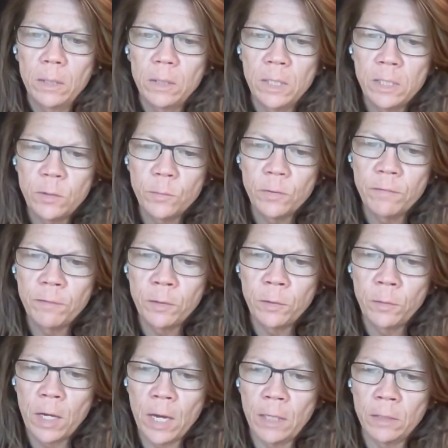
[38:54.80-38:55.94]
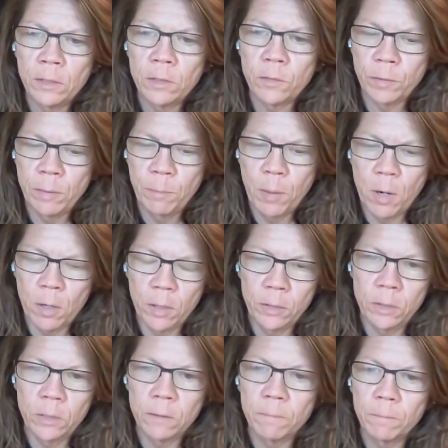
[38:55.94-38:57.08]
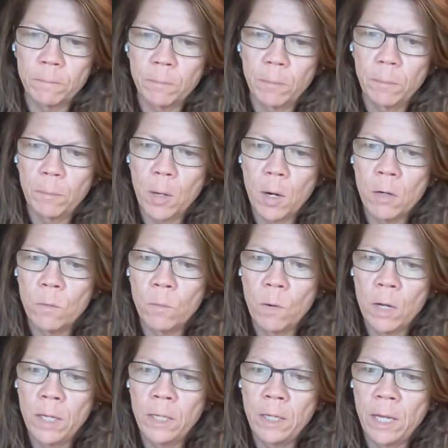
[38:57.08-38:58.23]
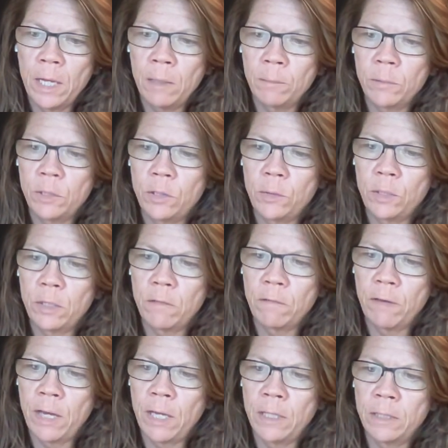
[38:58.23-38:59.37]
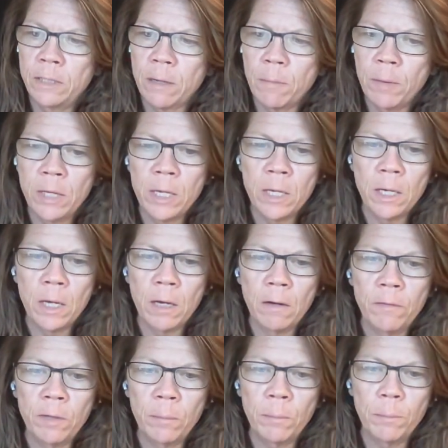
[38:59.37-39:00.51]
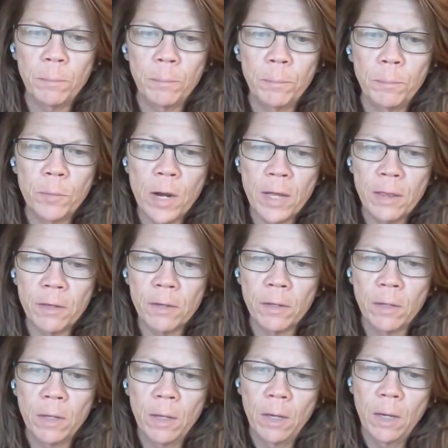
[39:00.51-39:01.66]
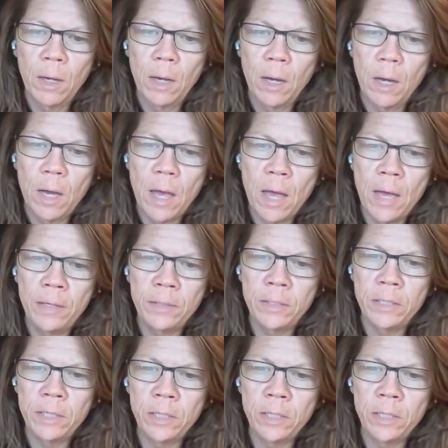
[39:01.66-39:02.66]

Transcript: This review has 3 parts. Part 1 aims to convey something of the breadth and